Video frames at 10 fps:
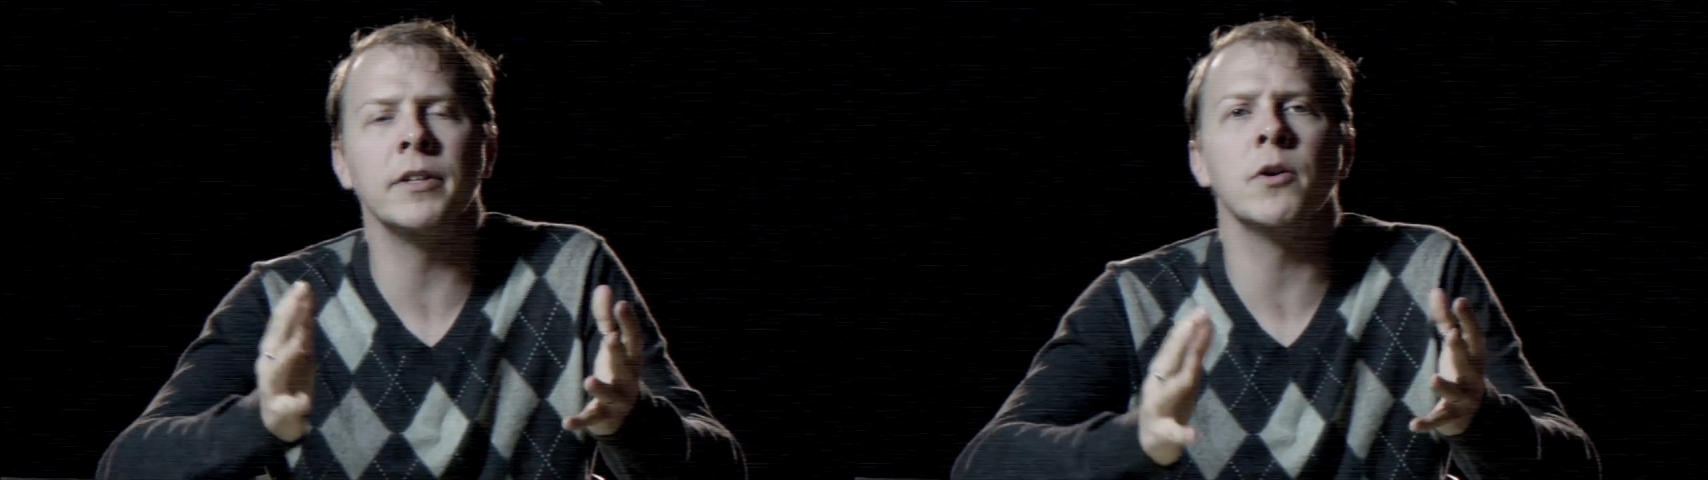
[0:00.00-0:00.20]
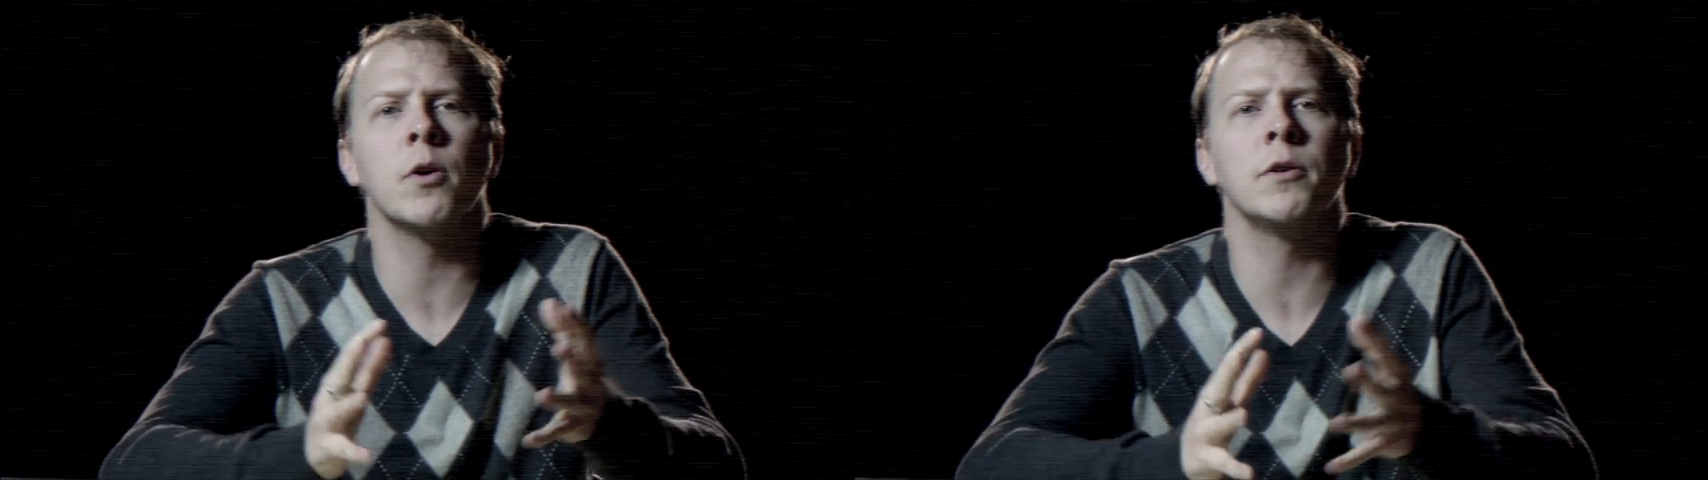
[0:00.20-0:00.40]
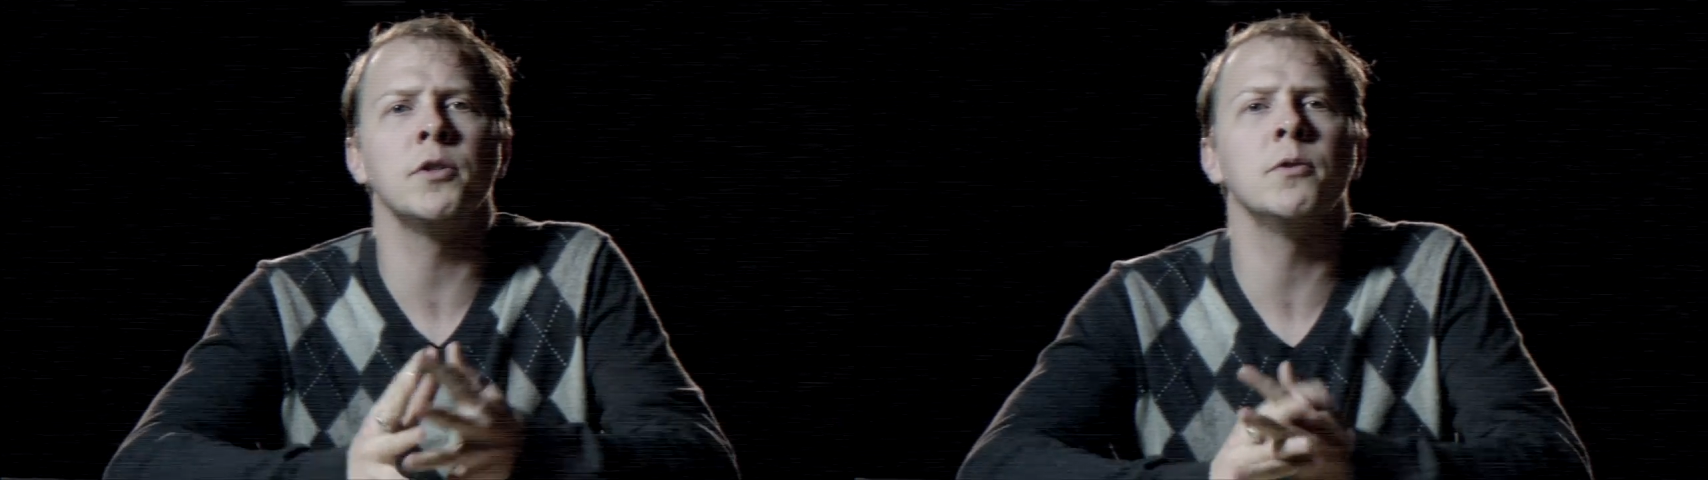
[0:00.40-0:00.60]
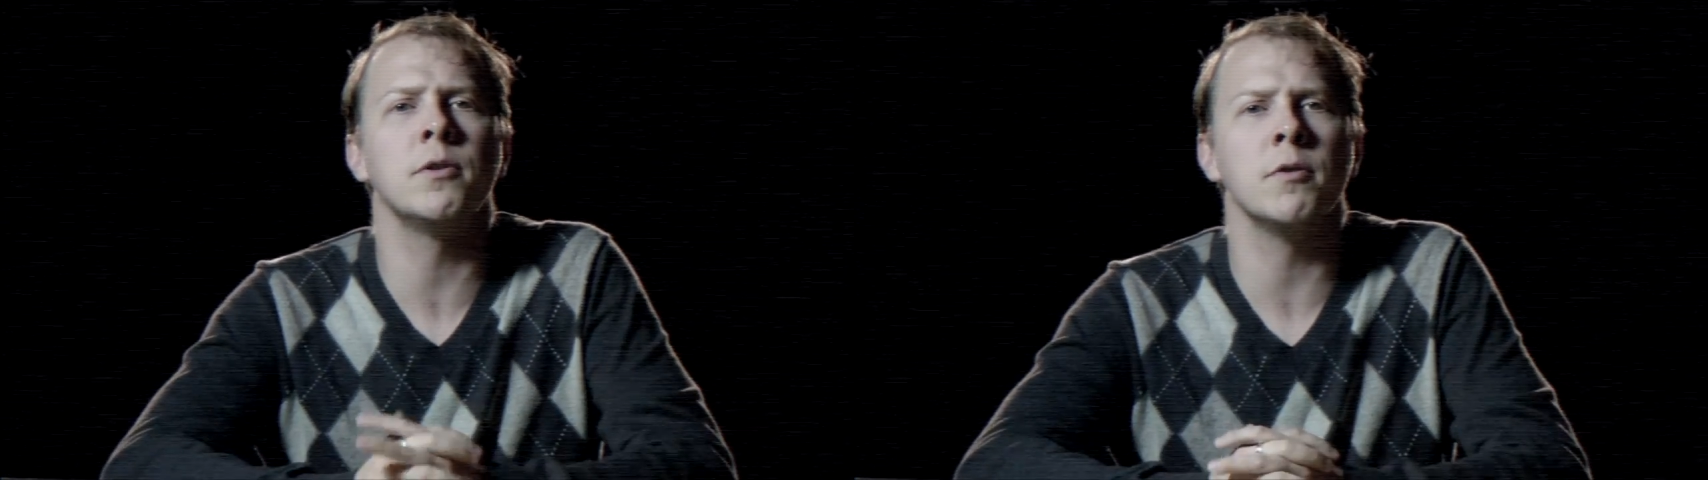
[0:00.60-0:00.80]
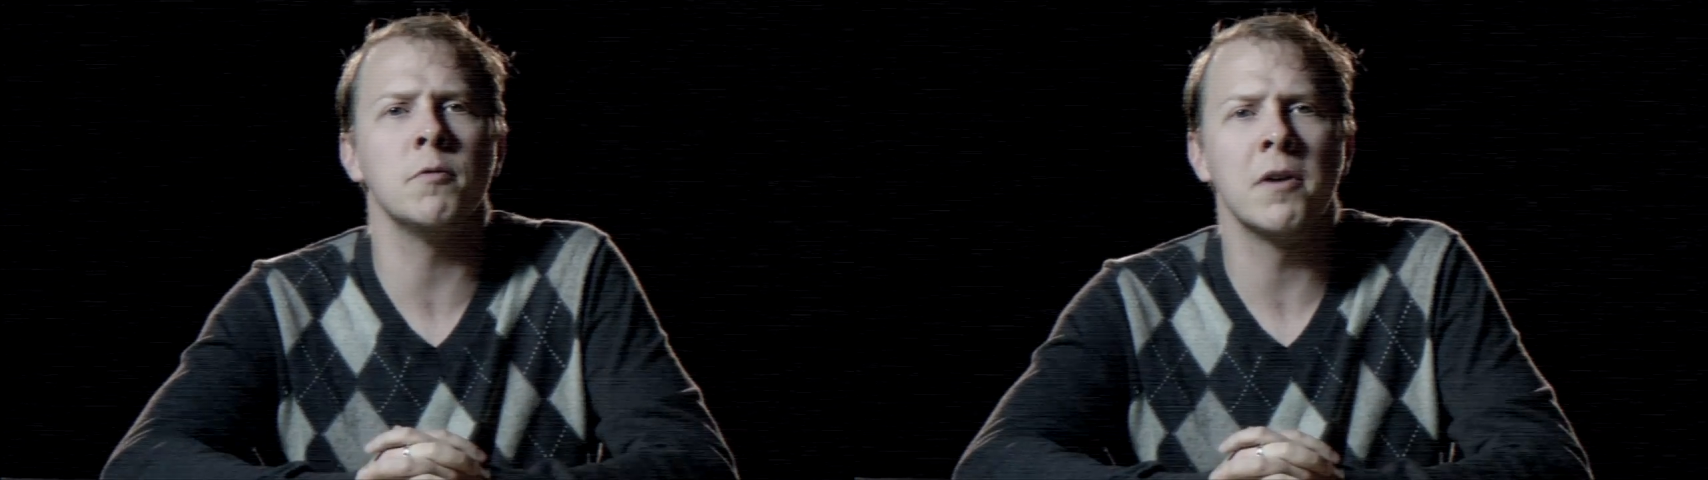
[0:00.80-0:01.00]
video on
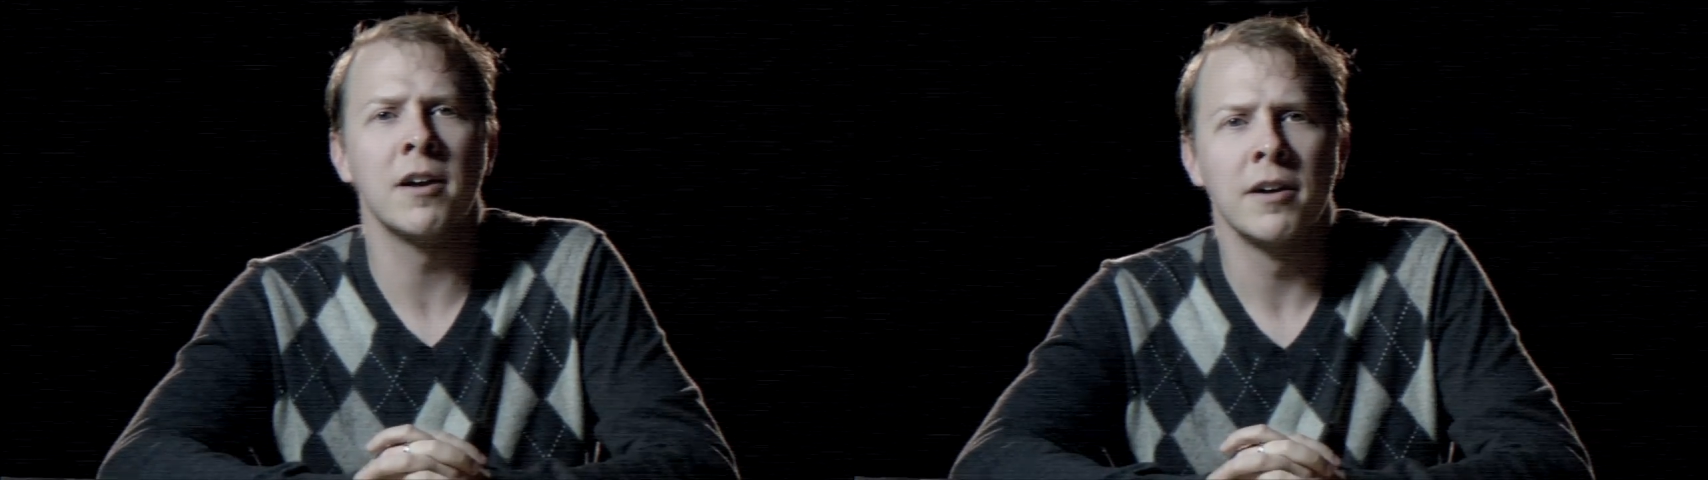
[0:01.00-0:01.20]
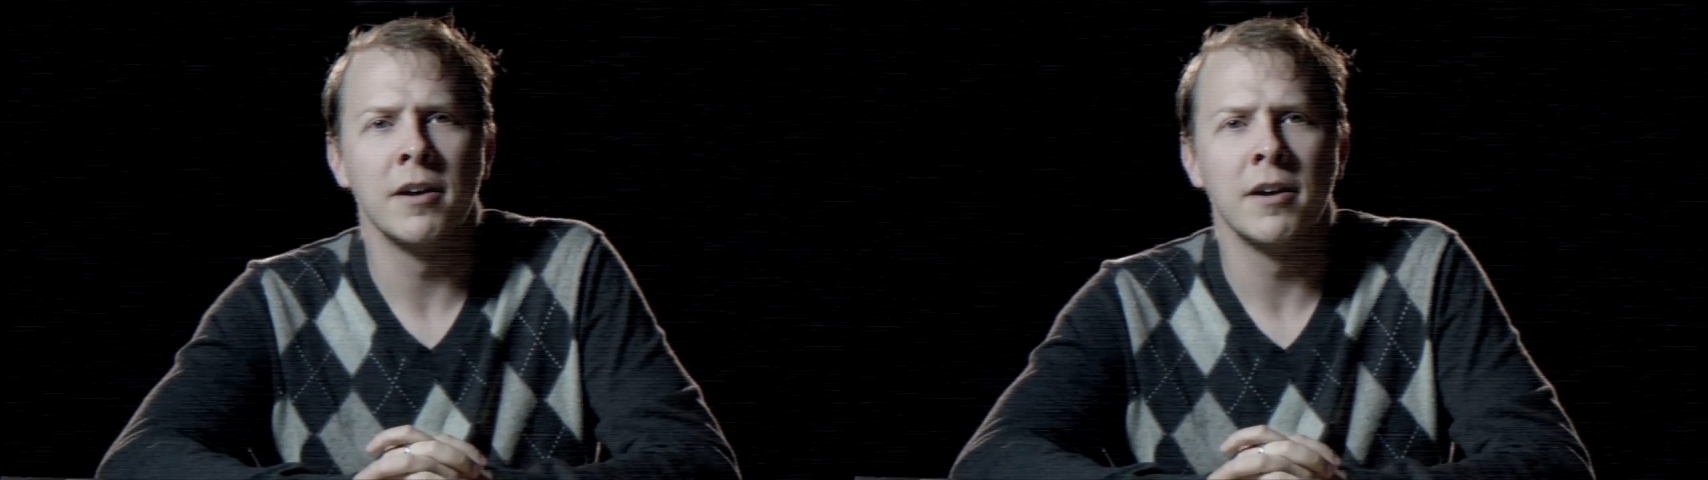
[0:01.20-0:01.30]
YouTube,